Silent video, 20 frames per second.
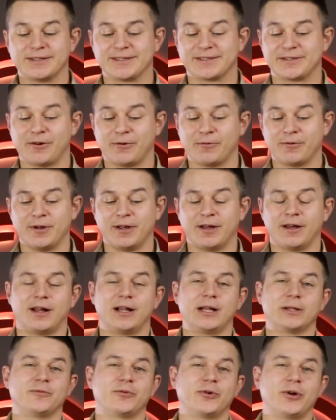So, a
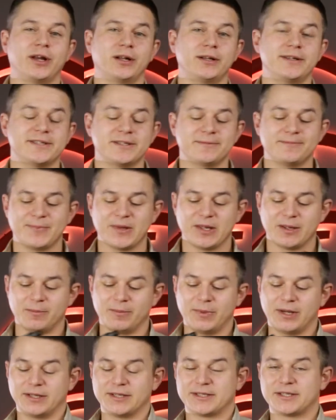lot of realism,
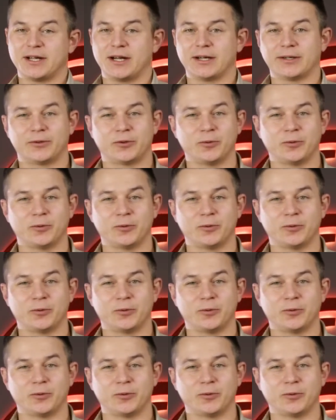but it's hard